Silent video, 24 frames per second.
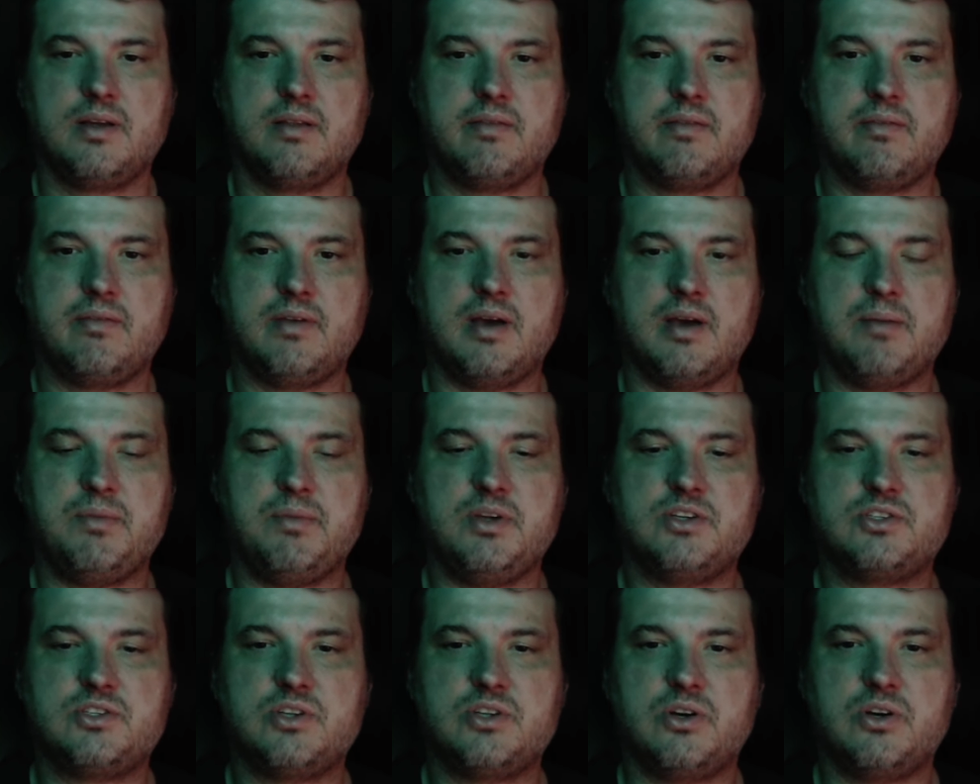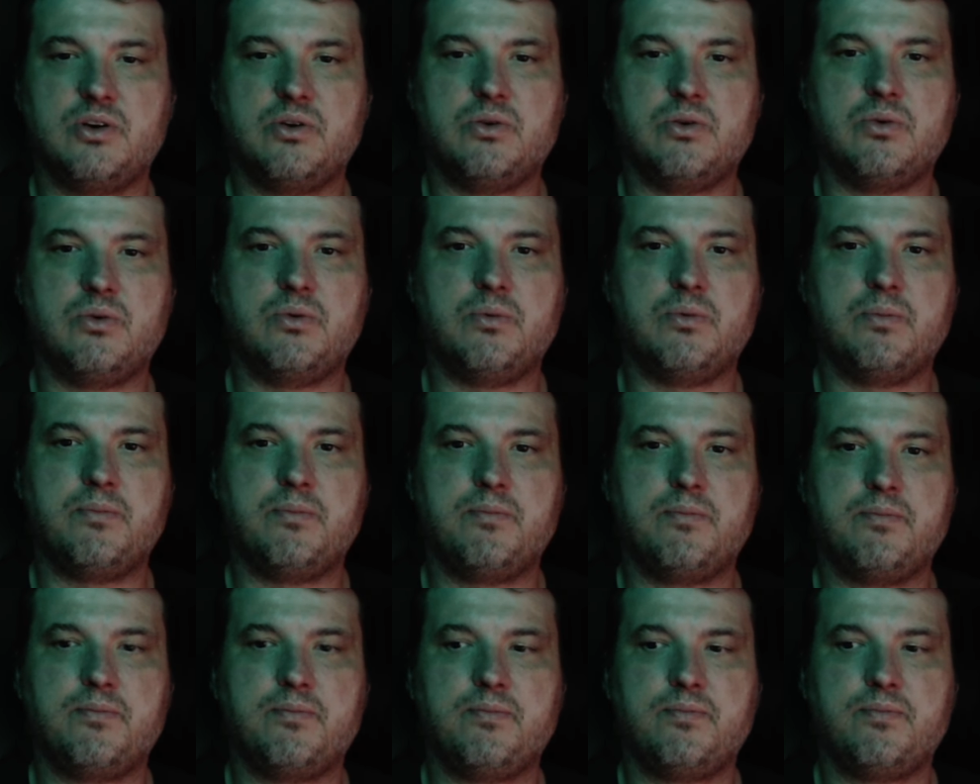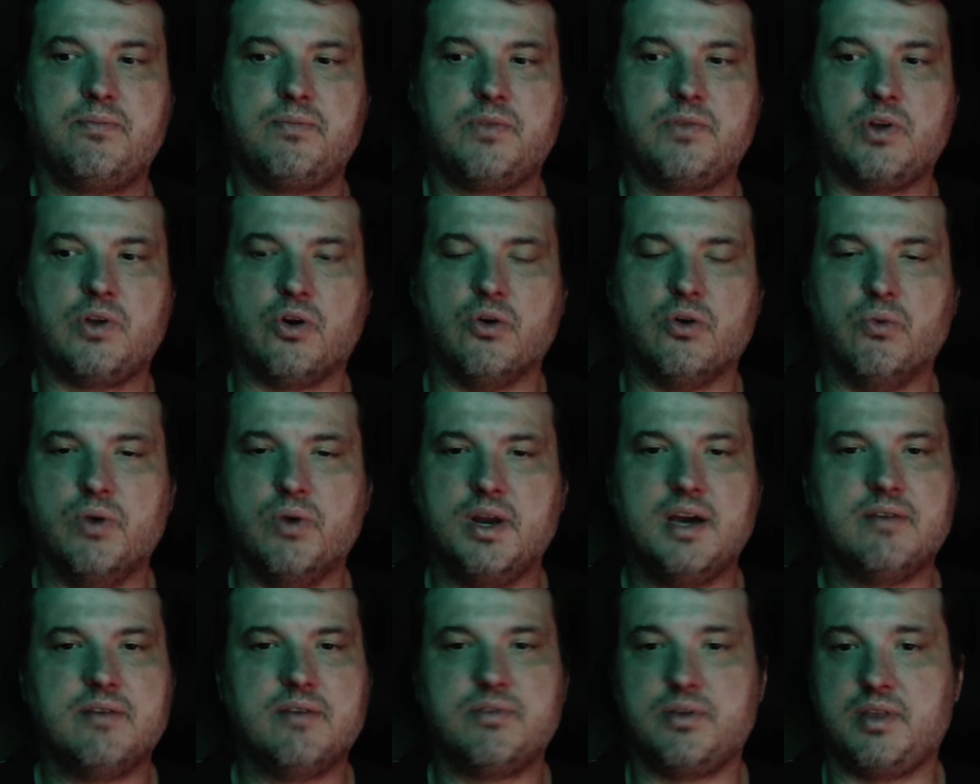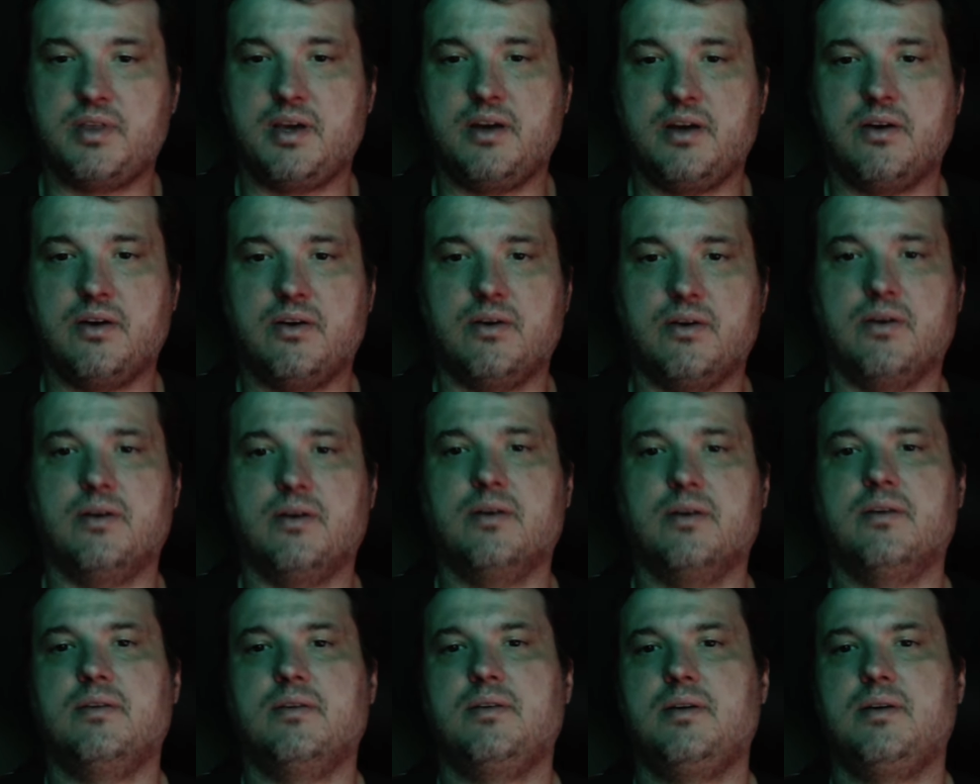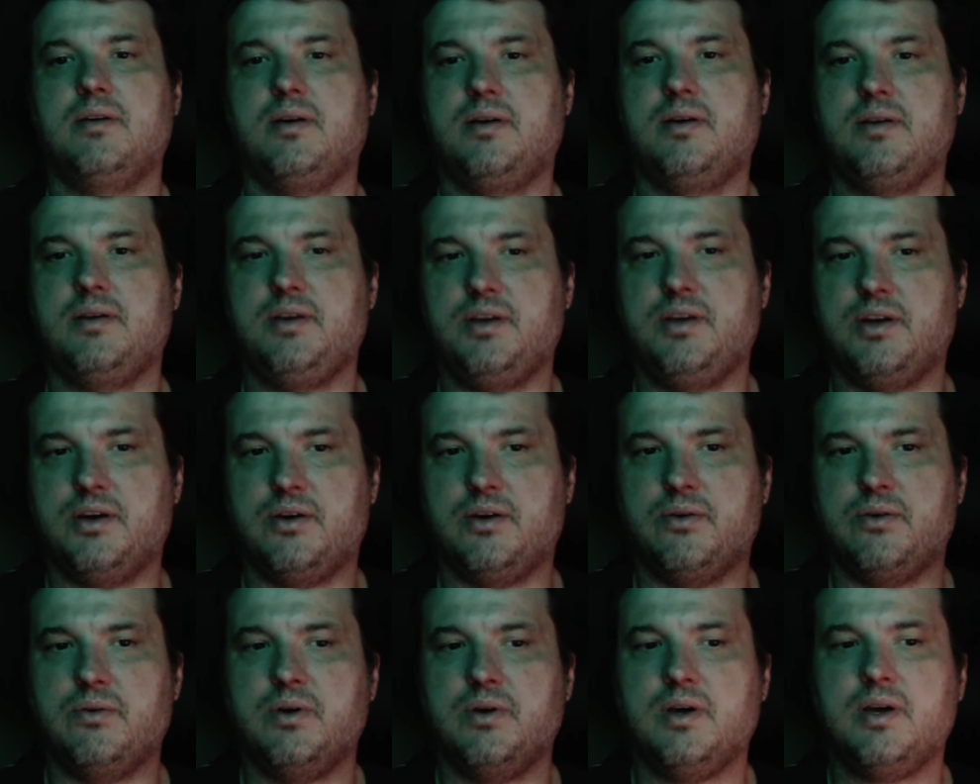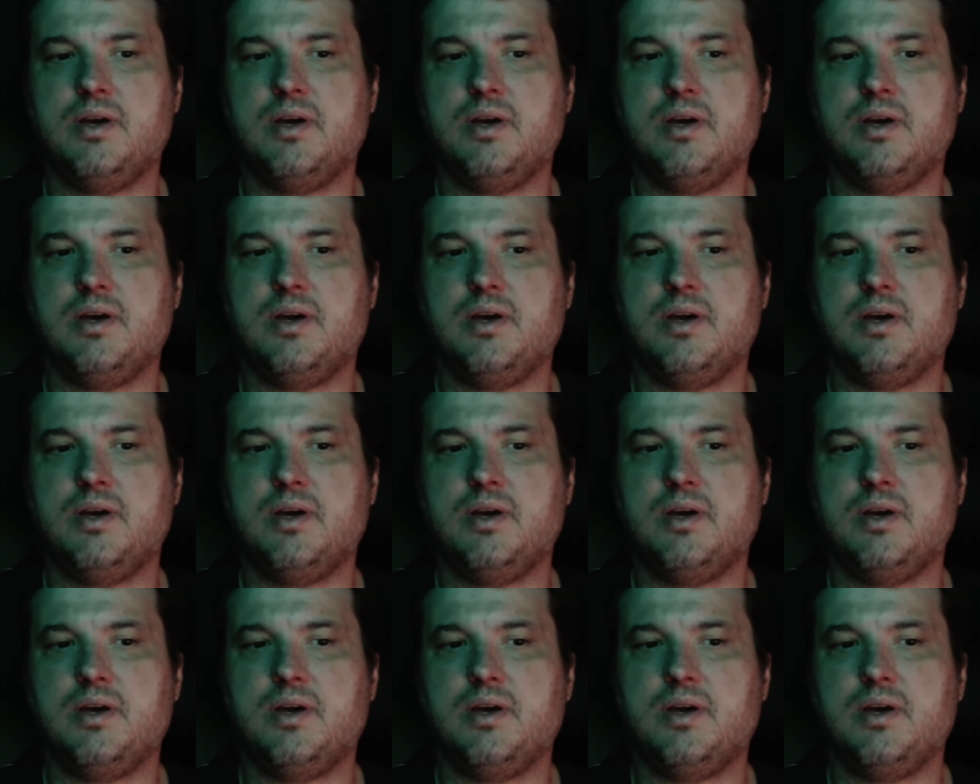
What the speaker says: I mean, so, or whatever they are, you know.